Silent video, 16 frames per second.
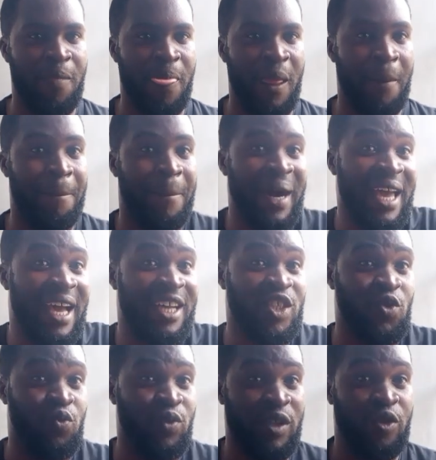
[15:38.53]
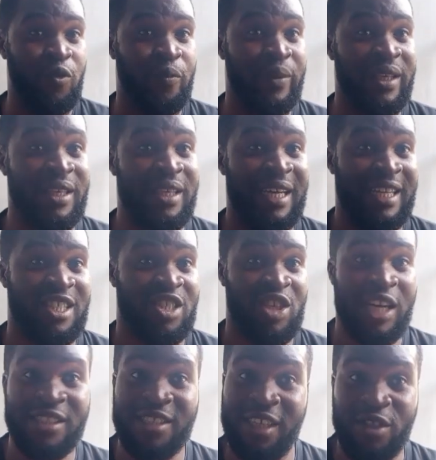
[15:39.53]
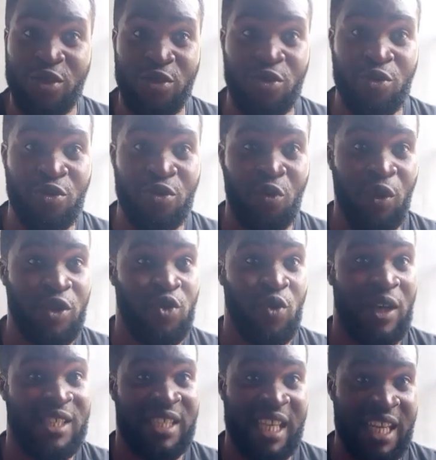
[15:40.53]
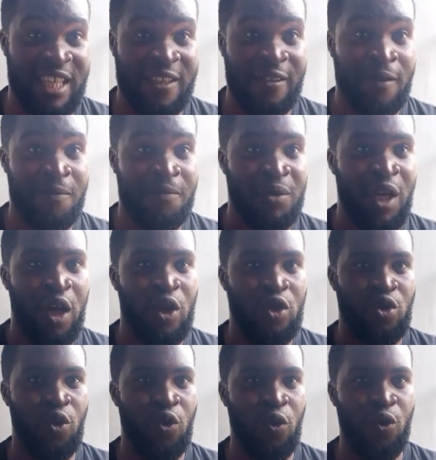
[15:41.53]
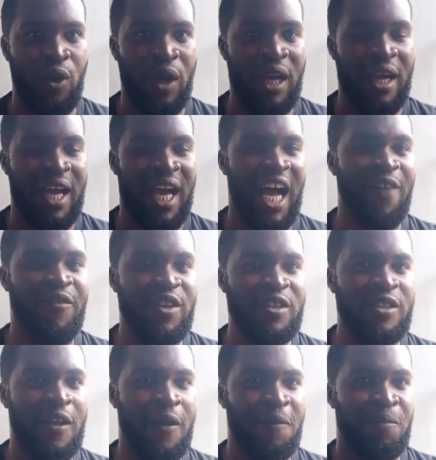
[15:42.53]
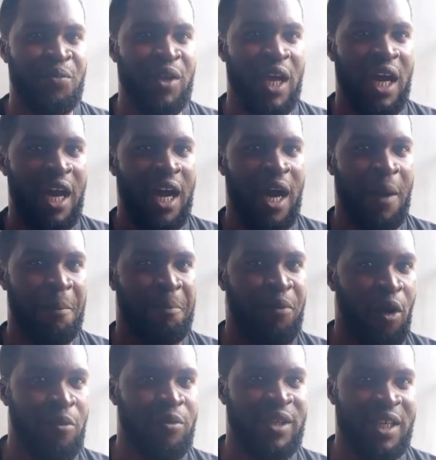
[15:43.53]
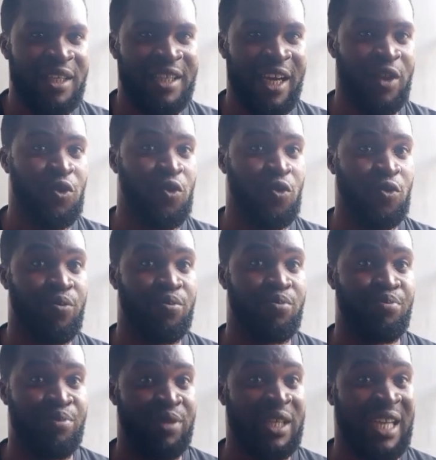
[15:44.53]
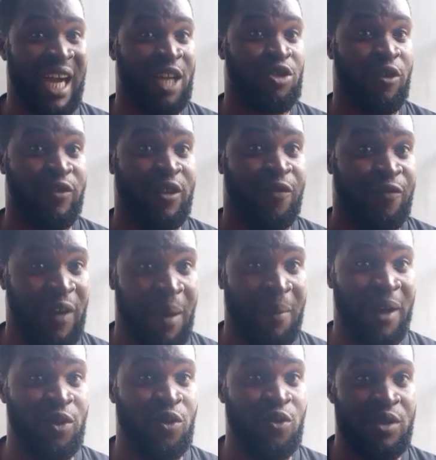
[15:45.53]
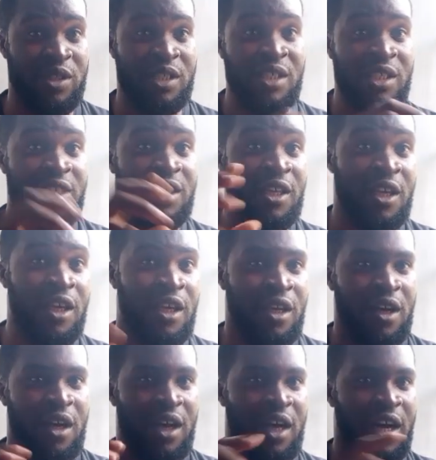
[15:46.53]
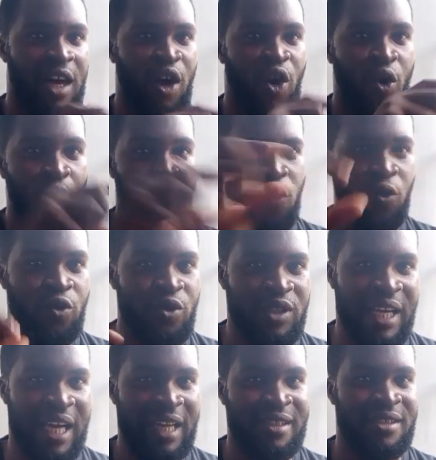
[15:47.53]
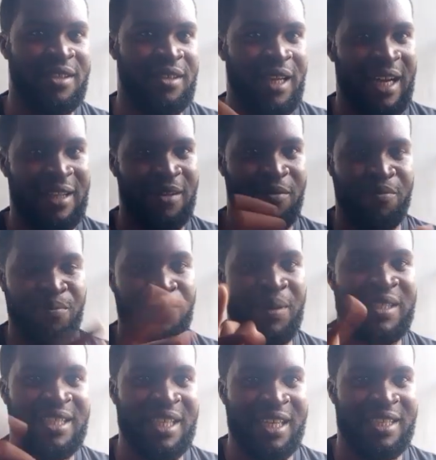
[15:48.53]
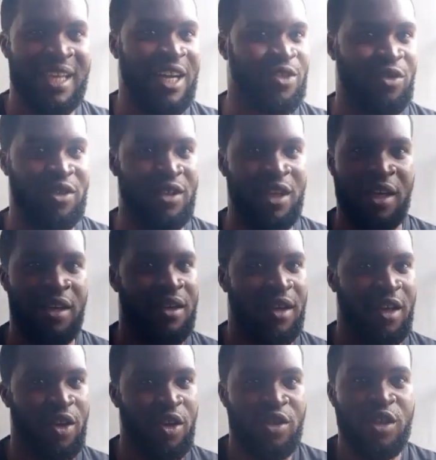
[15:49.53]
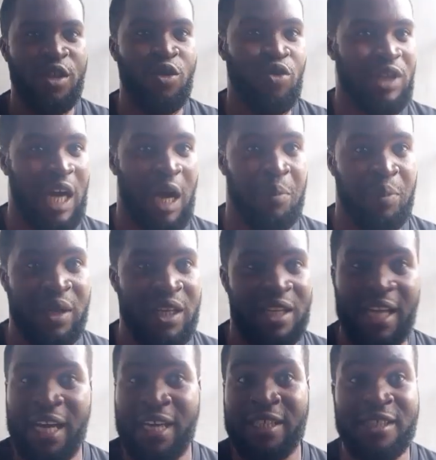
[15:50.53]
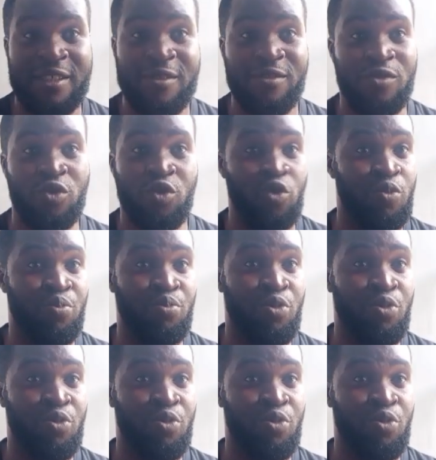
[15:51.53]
buyers will be attracted to what you are selling. So having a pumpkin that you bring out of the farm and you see holes and pest attacks on it, doesn't look appealing, and you